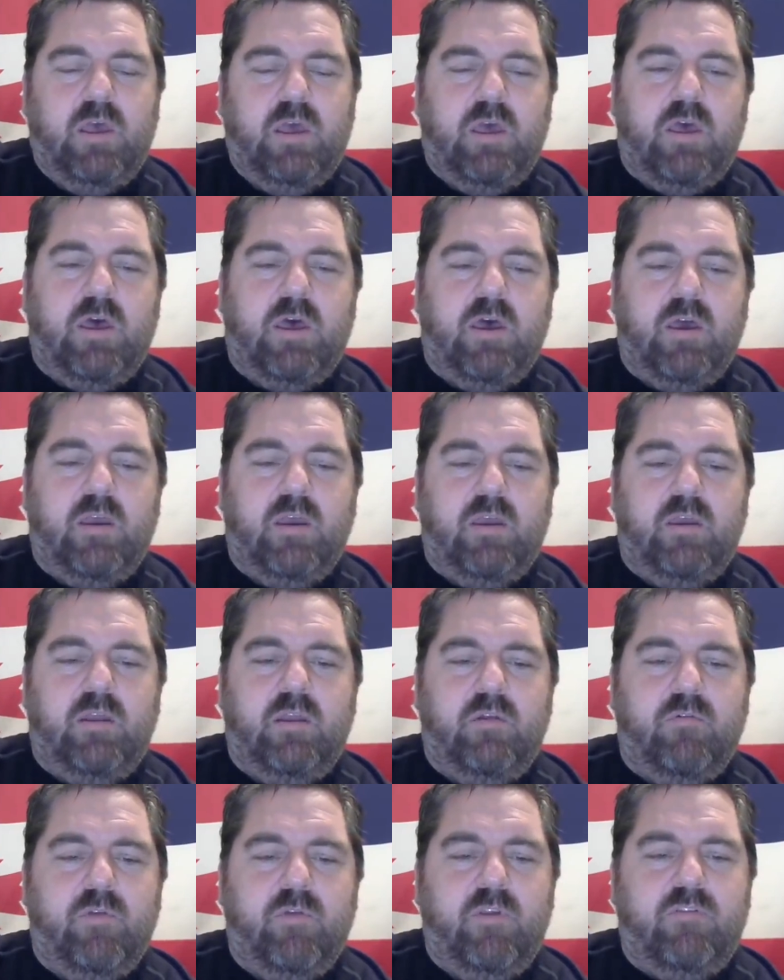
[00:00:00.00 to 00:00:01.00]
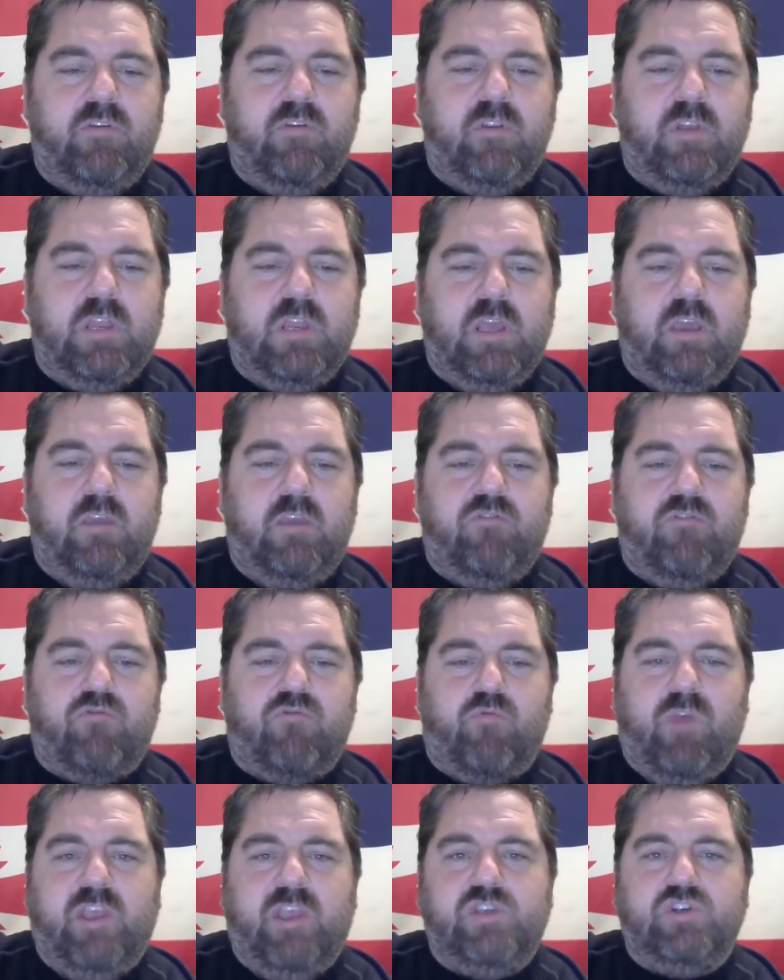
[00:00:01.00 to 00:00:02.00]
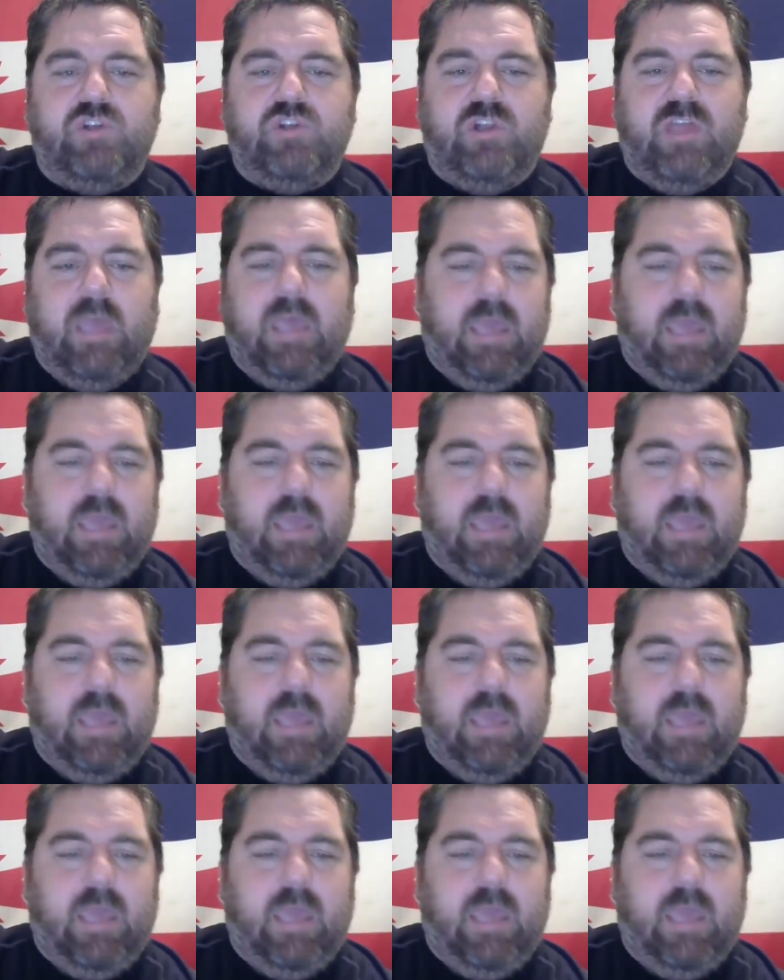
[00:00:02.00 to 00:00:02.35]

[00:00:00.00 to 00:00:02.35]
uh, in recent days Rachel